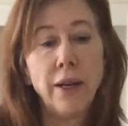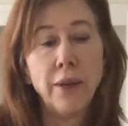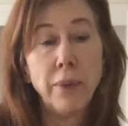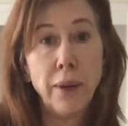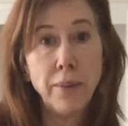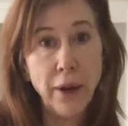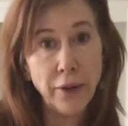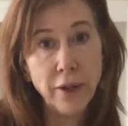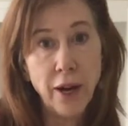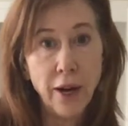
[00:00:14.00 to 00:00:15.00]
but I'm
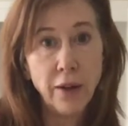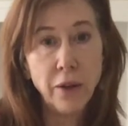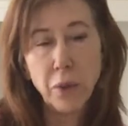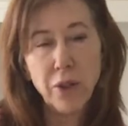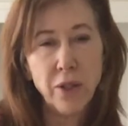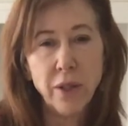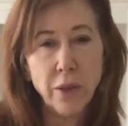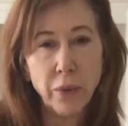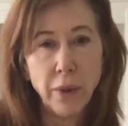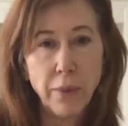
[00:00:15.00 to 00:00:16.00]
better now. It was just a
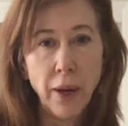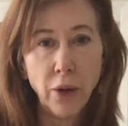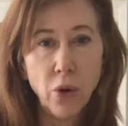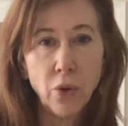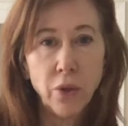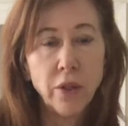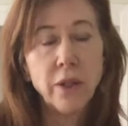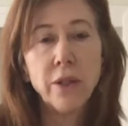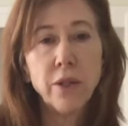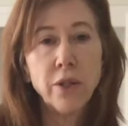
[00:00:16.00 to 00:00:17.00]
really bad cold.
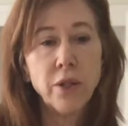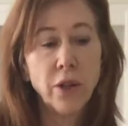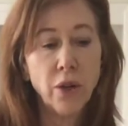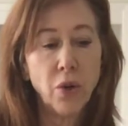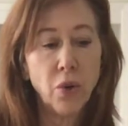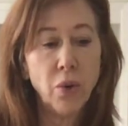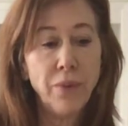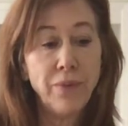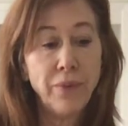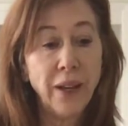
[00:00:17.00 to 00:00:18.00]

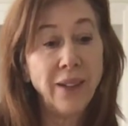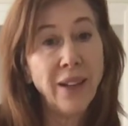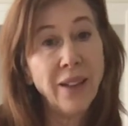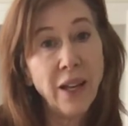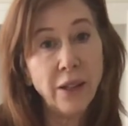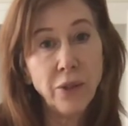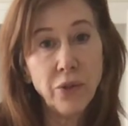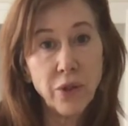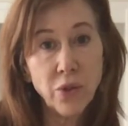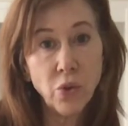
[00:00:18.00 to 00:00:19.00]
And then they
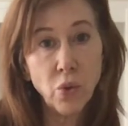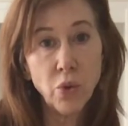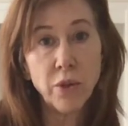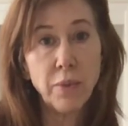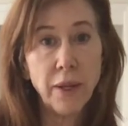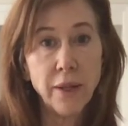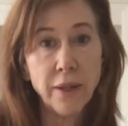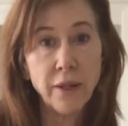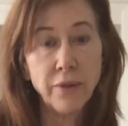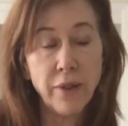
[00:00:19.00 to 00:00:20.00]
closed the schools because
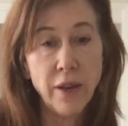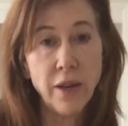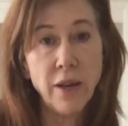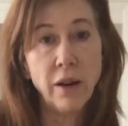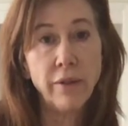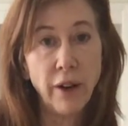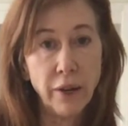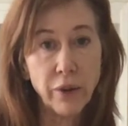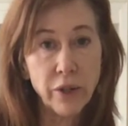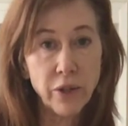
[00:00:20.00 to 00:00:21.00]
of the
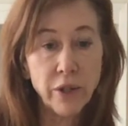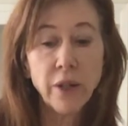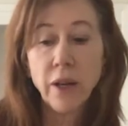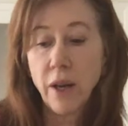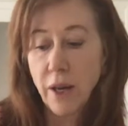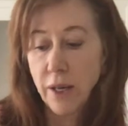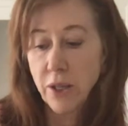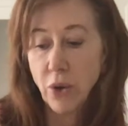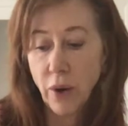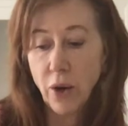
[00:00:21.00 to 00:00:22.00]
virus.
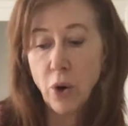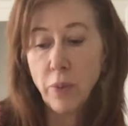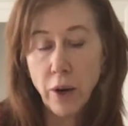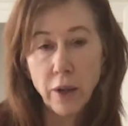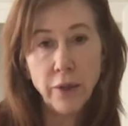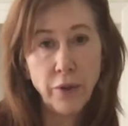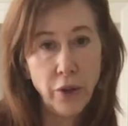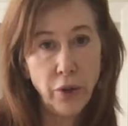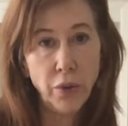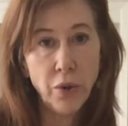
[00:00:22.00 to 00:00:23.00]
So I hope all of
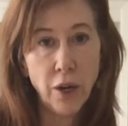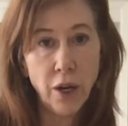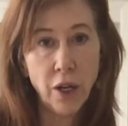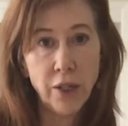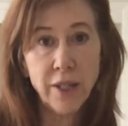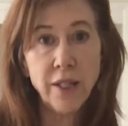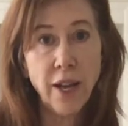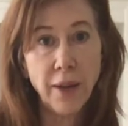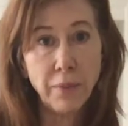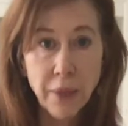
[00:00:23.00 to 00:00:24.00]
you are
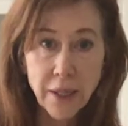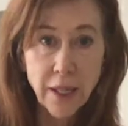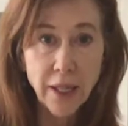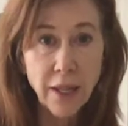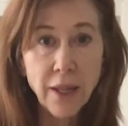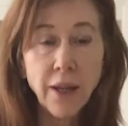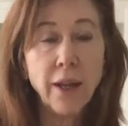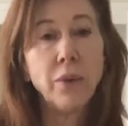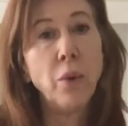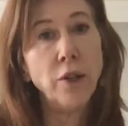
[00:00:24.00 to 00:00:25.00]
staying busy
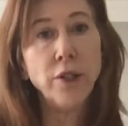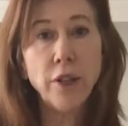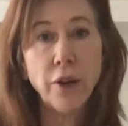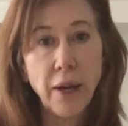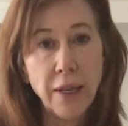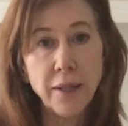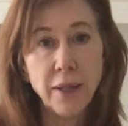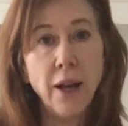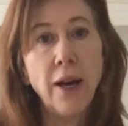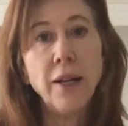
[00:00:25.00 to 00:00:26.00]
and washing your hands a
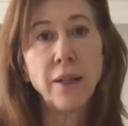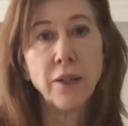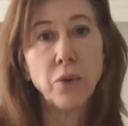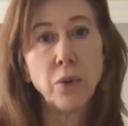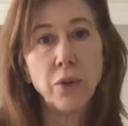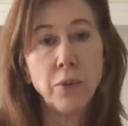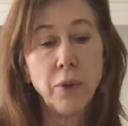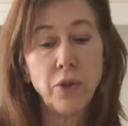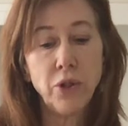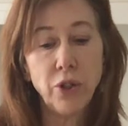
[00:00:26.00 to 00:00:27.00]
lot. That's what we're
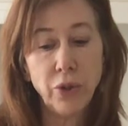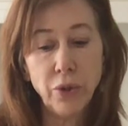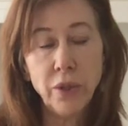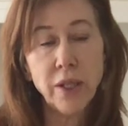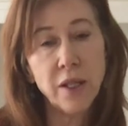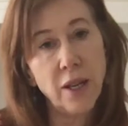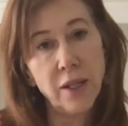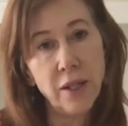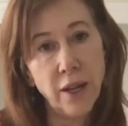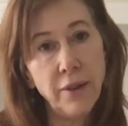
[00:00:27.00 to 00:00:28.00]
supposed to do to stay
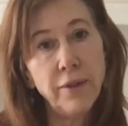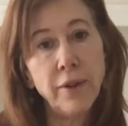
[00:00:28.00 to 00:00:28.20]
safe.